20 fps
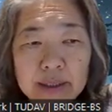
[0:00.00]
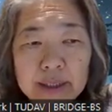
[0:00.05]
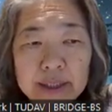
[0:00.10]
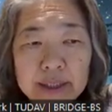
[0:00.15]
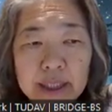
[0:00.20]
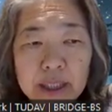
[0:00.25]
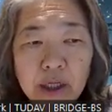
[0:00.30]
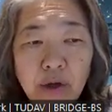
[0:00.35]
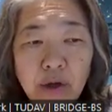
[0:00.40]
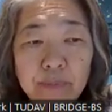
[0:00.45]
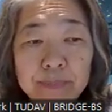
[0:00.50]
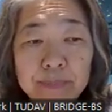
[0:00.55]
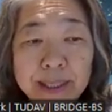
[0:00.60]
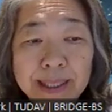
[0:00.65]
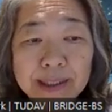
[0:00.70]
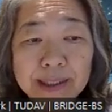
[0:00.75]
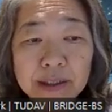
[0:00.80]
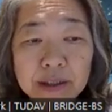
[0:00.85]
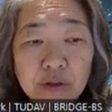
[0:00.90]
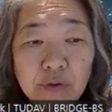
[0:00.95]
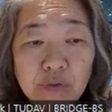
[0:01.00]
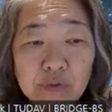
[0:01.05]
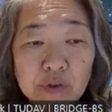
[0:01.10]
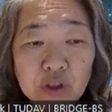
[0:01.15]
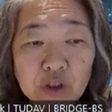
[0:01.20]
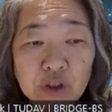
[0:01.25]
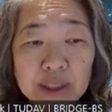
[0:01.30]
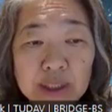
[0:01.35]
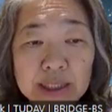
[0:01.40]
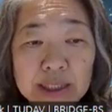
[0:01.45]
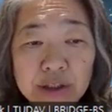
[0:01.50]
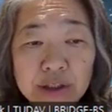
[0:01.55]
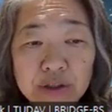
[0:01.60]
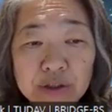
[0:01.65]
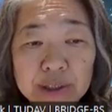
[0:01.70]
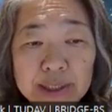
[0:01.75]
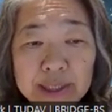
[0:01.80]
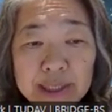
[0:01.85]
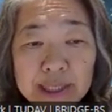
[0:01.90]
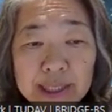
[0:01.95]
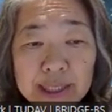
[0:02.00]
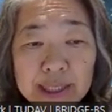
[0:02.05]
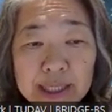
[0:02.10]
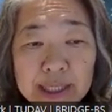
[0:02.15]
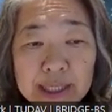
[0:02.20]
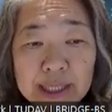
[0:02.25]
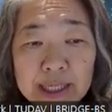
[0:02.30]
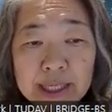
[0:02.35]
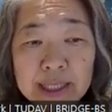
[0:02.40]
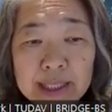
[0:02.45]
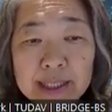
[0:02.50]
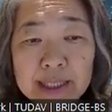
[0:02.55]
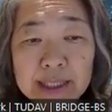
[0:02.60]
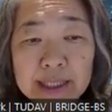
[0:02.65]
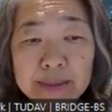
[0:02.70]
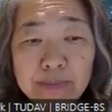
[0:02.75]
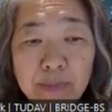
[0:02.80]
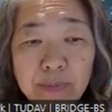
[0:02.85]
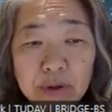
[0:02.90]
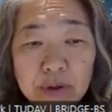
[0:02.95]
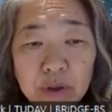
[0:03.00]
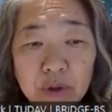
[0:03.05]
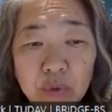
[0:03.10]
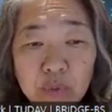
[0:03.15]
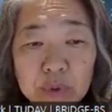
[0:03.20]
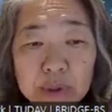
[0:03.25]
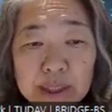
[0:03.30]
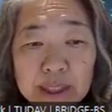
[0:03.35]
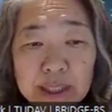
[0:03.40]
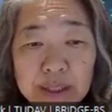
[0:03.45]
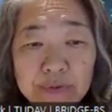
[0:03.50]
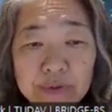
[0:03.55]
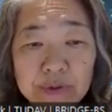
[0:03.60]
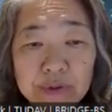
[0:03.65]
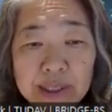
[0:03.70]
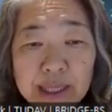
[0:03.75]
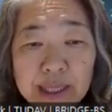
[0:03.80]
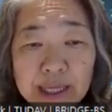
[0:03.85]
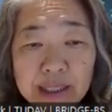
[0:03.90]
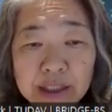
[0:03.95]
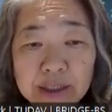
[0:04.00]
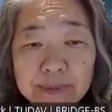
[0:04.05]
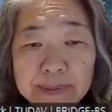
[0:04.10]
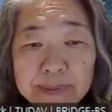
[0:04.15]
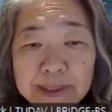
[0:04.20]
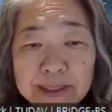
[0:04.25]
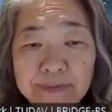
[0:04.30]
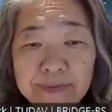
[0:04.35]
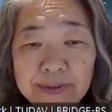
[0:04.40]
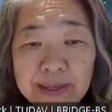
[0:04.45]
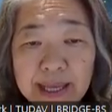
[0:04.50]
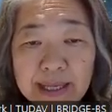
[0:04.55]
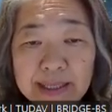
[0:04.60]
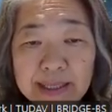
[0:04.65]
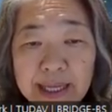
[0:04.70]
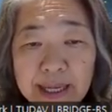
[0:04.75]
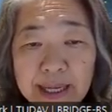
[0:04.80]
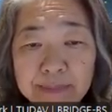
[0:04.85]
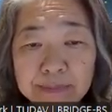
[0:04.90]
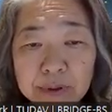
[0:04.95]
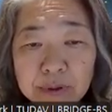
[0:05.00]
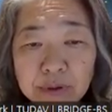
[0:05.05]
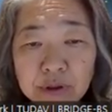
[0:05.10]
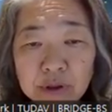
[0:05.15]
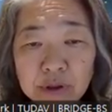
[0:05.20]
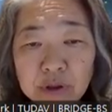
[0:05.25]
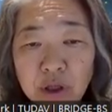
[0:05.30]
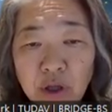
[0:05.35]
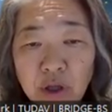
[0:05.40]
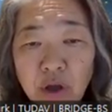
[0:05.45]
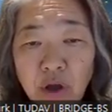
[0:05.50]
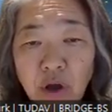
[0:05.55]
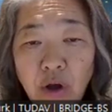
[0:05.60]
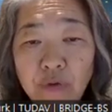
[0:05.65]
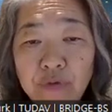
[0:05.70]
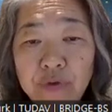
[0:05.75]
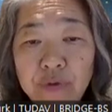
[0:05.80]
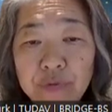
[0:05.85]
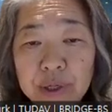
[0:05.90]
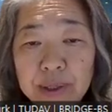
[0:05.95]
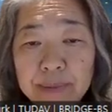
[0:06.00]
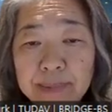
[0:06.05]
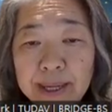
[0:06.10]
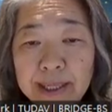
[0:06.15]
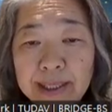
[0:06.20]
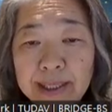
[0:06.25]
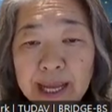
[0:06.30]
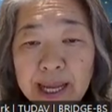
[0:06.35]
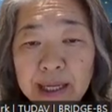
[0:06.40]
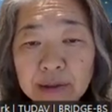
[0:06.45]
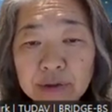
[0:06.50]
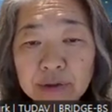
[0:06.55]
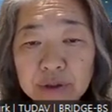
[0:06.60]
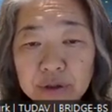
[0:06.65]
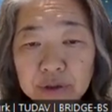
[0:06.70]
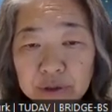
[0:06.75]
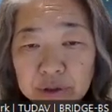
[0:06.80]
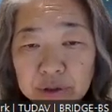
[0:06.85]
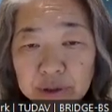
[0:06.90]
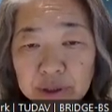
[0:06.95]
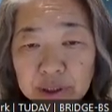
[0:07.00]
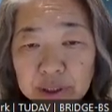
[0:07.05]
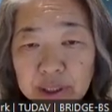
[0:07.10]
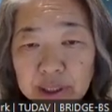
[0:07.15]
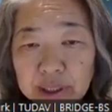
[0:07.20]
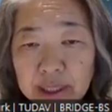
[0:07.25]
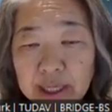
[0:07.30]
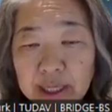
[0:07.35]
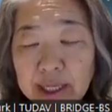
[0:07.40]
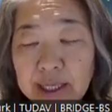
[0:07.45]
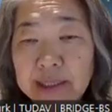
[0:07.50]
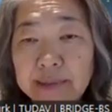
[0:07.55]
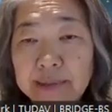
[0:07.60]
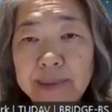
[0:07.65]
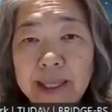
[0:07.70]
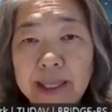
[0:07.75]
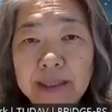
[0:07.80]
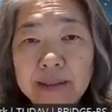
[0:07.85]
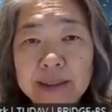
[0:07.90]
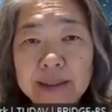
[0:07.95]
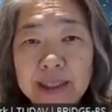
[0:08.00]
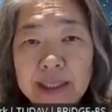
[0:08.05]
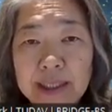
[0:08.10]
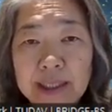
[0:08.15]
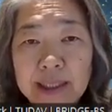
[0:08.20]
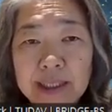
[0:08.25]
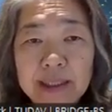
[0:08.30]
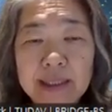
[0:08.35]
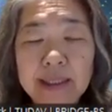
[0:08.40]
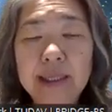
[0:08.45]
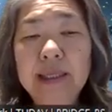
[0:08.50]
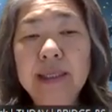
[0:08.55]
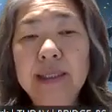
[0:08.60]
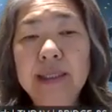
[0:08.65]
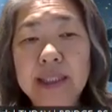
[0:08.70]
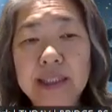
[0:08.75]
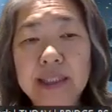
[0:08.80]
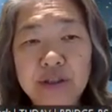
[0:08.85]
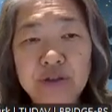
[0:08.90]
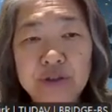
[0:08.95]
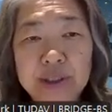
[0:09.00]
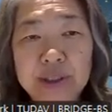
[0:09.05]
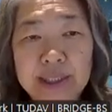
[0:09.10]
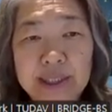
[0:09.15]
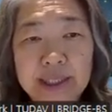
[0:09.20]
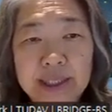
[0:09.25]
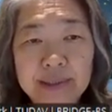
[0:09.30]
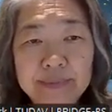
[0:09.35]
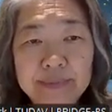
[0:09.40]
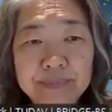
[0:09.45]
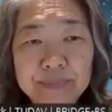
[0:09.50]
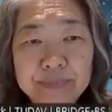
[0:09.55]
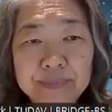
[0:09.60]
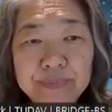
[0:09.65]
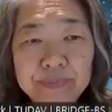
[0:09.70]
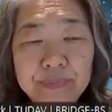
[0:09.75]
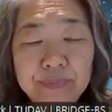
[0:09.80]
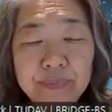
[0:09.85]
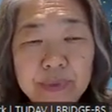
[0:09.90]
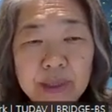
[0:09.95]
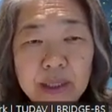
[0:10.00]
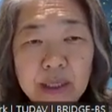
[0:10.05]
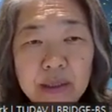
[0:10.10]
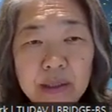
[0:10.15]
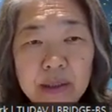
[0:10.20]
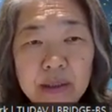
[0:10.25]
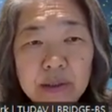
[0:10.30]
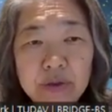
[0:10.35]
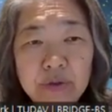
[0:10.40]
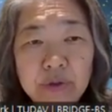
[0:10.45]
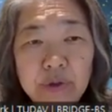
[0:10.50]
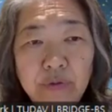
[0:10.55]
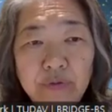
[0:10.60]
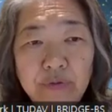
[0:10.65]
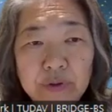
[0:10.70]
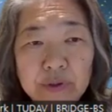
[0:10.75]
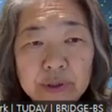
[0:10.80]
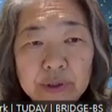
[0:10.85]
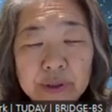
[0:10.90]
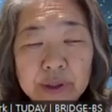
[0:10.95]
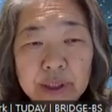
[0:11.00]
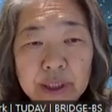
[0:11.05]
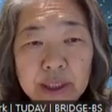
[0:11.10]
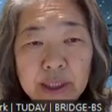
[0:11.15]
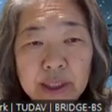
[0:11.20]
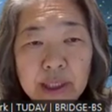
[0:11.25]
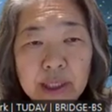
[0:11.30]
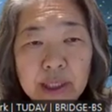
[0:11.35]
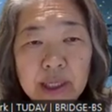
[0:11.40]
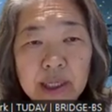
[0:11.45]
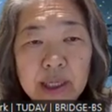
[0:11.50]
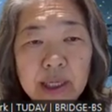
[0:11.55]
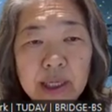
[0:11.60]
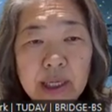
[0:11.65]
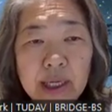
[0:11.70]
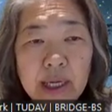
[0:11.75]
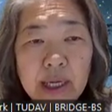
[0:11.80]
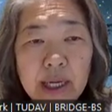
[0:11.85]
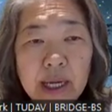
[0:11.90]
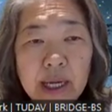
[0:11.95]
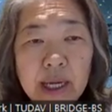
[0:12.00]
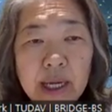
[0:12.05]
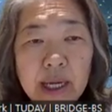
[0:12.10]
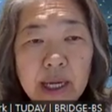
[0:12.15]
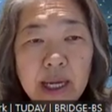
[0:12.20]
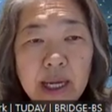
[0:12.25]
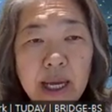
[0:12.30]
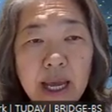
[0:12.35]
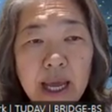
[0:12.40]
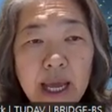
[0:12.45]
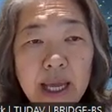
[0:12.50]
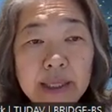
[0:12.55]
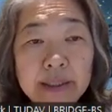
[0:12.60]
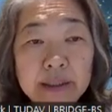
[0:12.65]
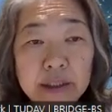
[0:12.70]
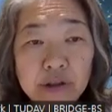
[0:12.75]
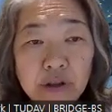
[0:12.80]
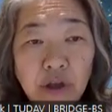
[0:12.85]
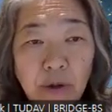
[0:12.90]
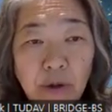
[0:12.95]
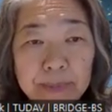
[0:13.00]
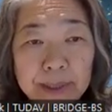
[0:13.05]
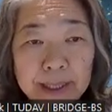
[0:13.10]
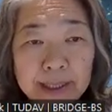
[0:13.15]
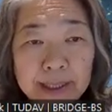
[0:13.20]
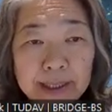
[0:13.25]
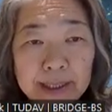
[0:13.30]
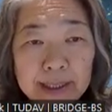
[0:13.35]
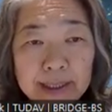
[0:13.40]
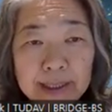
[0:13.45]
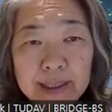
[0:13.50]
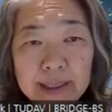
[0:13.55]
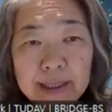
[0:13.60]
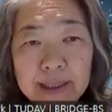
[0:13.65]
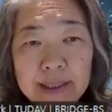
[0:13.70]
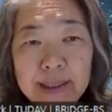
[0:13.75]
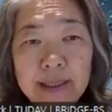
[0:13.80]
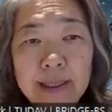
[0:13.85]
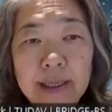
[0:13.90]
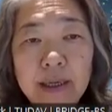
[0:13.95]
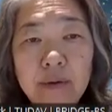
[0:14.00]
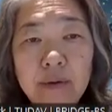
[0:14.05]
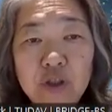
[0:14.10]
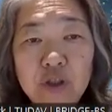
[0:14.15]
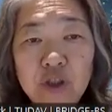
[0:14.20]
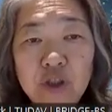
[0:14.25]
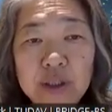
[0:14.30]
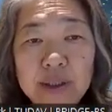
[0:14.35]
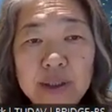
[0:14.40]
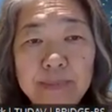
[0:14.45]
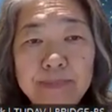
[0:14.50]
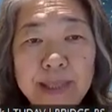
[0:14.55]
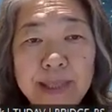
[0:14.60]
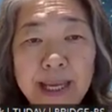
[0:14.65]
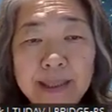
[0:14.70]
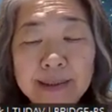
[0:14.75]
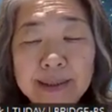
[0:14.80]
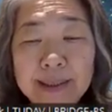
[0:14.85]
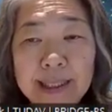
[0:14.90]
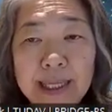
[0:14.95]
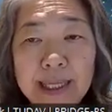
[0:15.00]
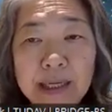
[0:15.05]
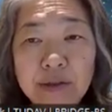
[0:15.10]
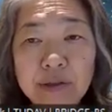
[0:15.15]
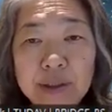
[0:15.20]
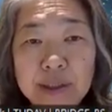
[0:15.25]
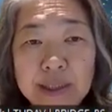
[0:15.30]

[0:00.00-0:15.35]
Sitting on pillars of ocean literacy, this module will give you case-specific examples of three main actors in the Black Sea literacy. So the first is a topic, which is the Black Sea